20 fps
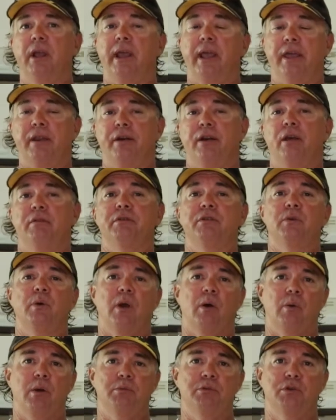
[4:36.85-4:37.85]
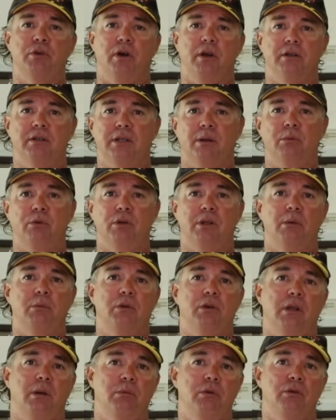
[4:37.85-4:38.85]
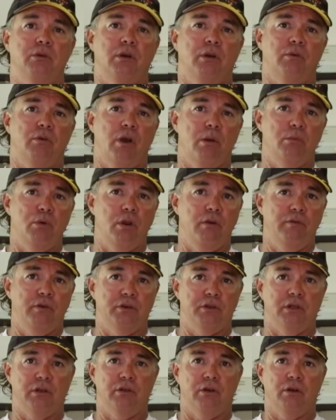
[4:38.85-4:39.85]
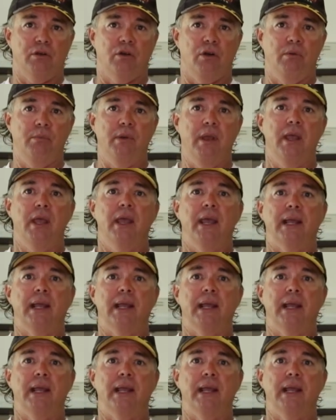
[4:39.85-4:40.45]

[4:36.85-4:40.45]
head on over to our website www.ryanmoodyfishing.com